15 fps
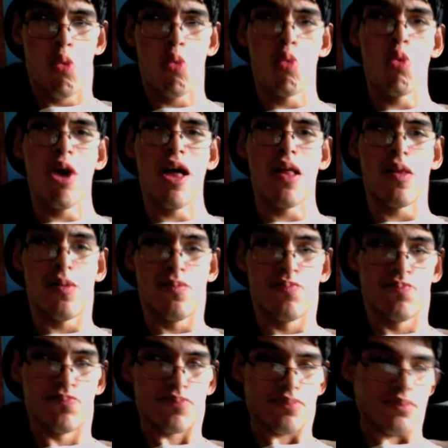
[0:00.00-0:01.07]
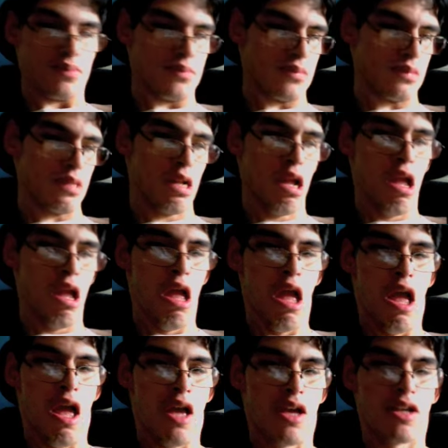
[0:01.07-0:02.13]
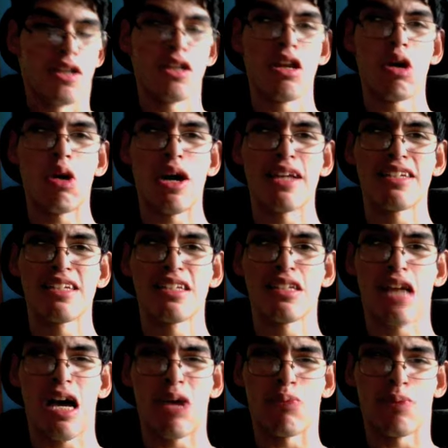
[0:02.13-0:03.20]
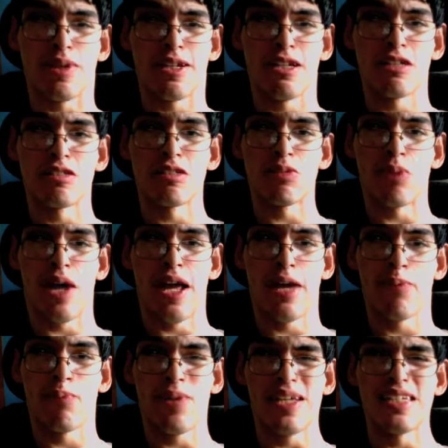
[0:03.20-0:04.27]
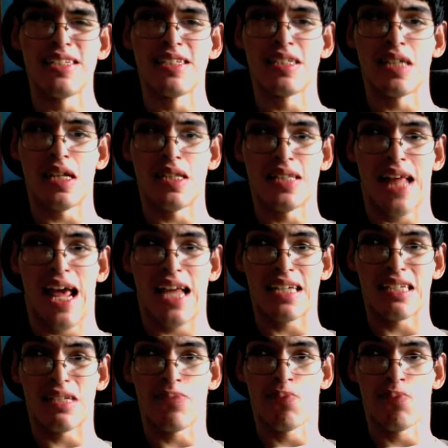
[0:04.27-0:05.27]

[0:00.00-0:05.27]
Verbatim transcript: Well, no, I did not, but here's my opinion on that.